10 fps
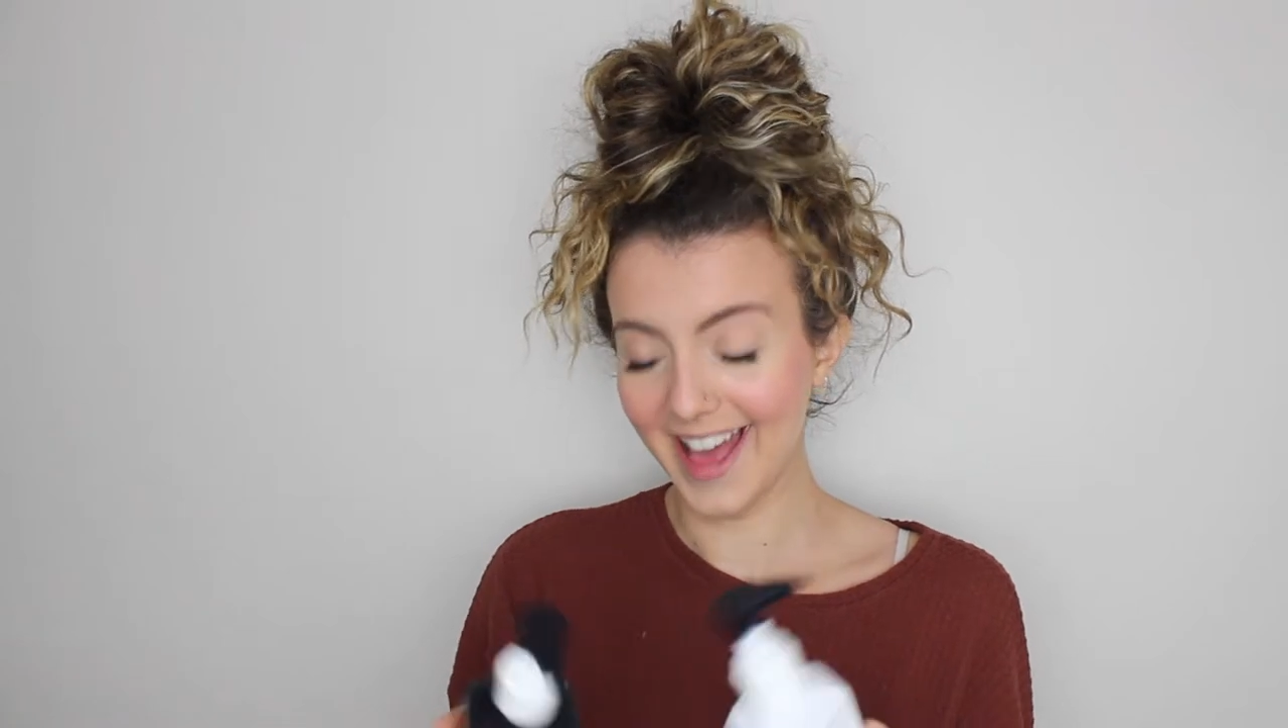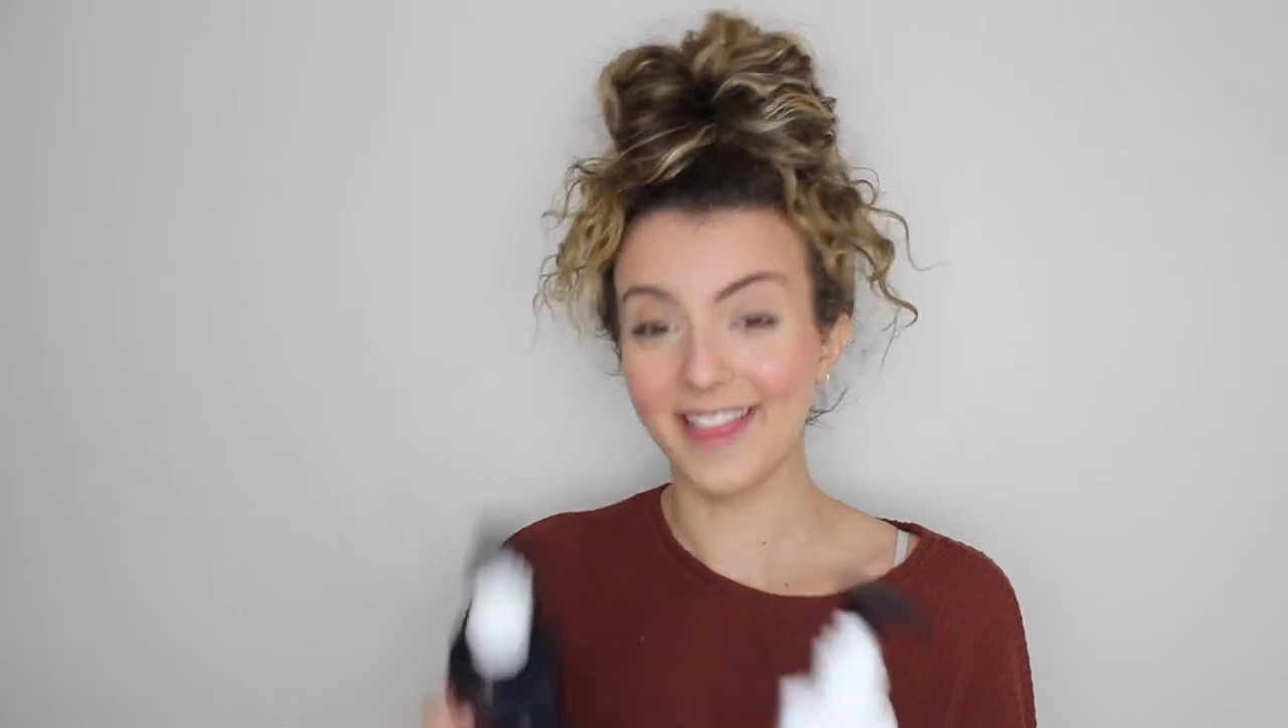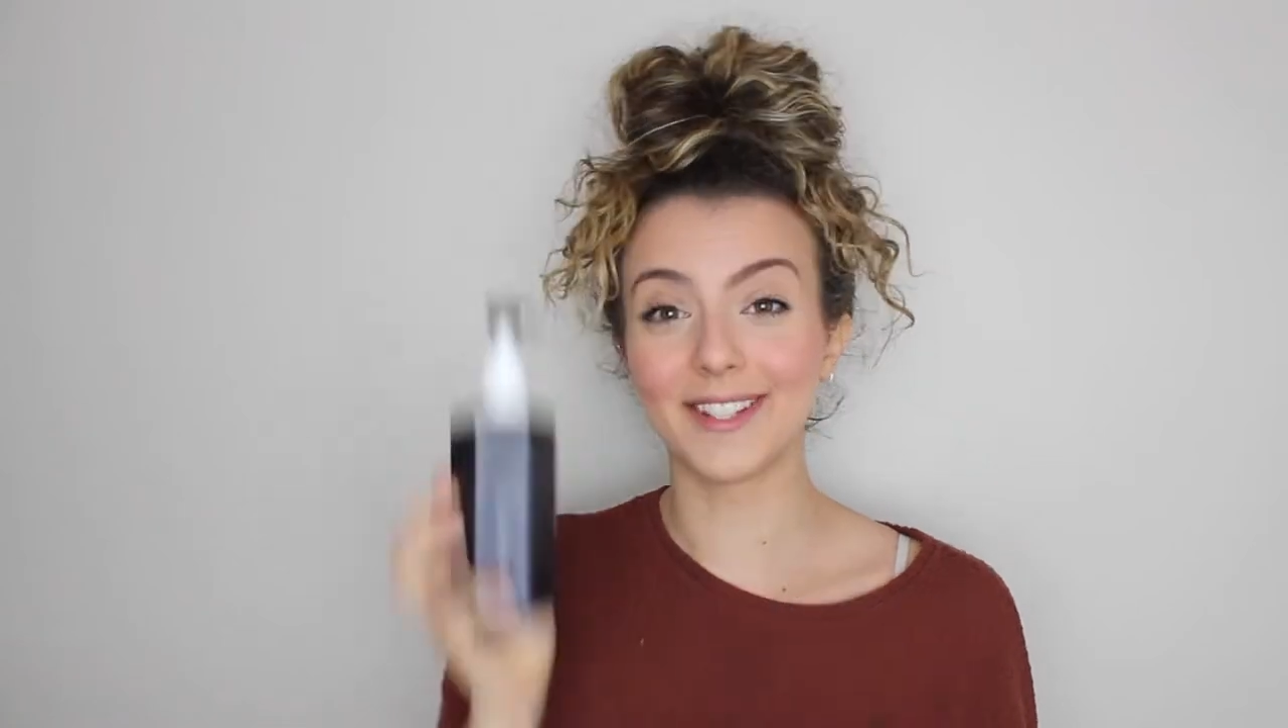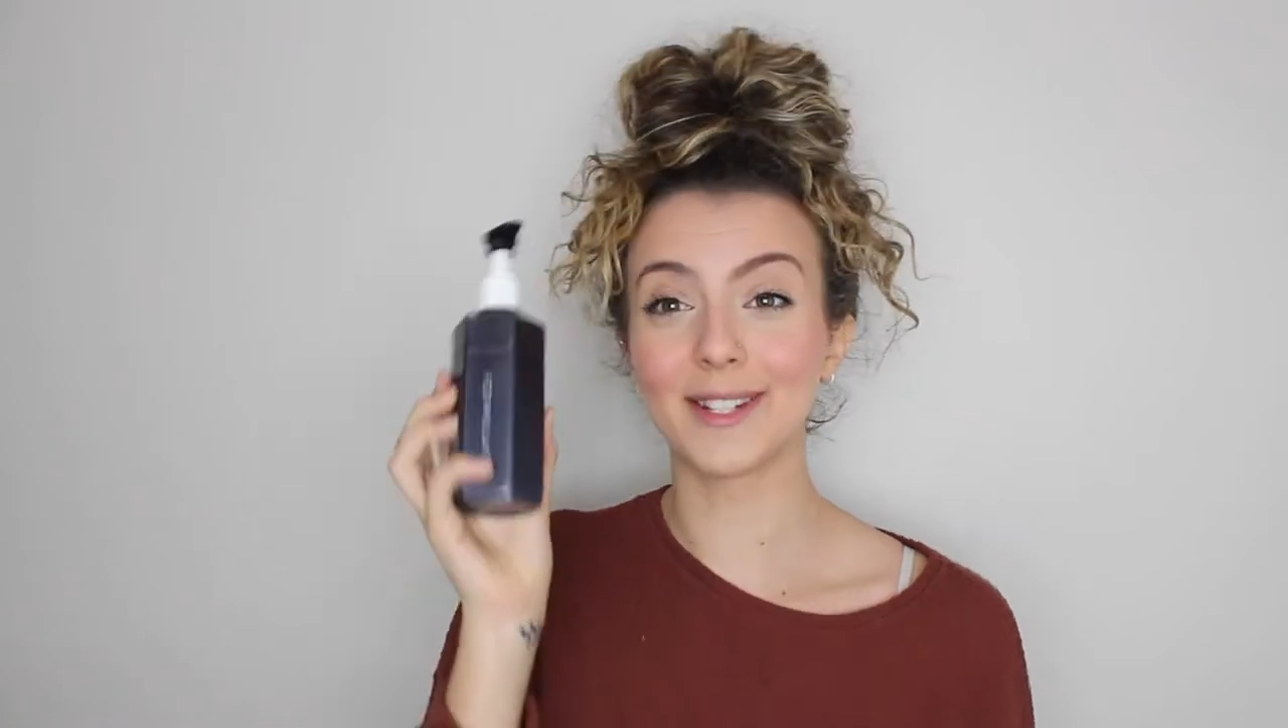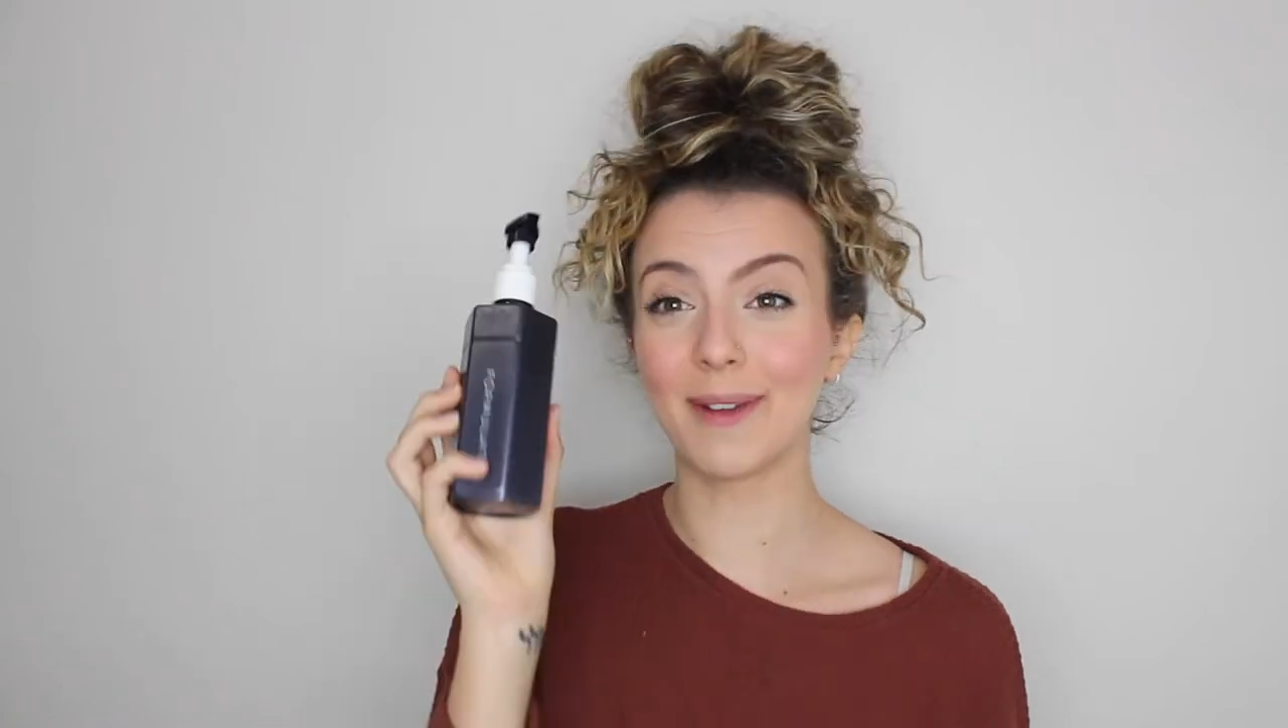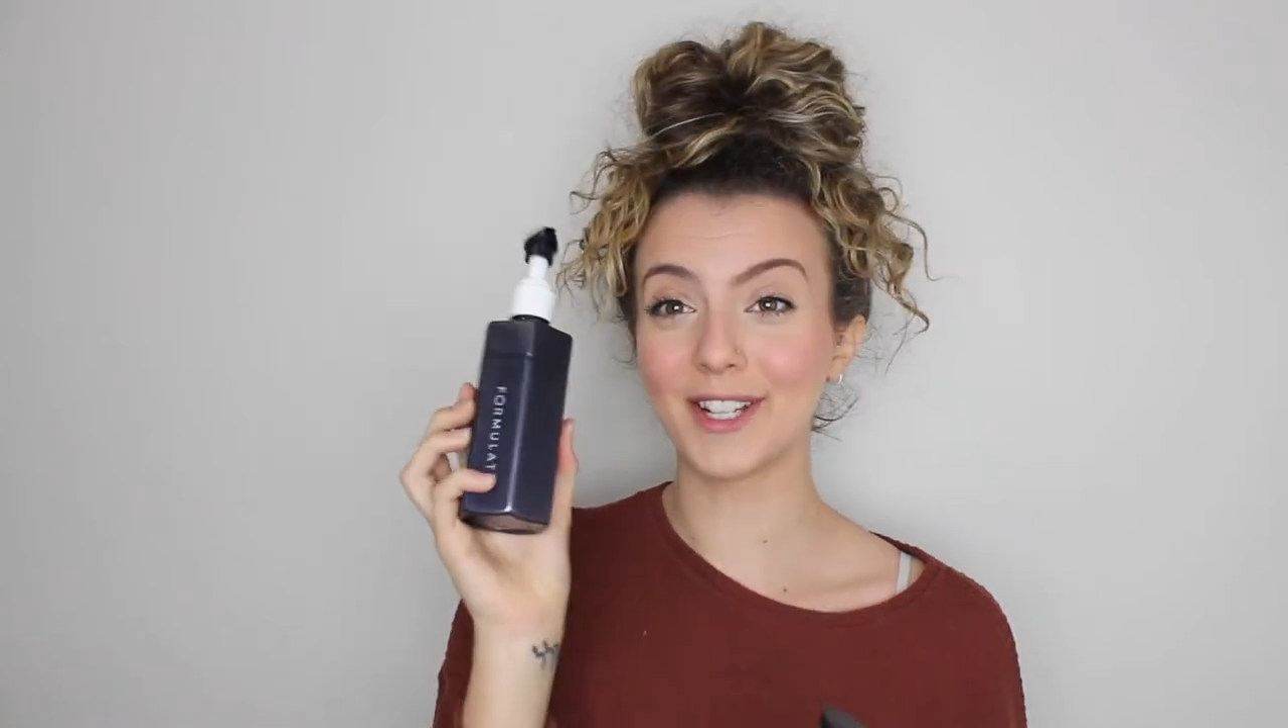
This is my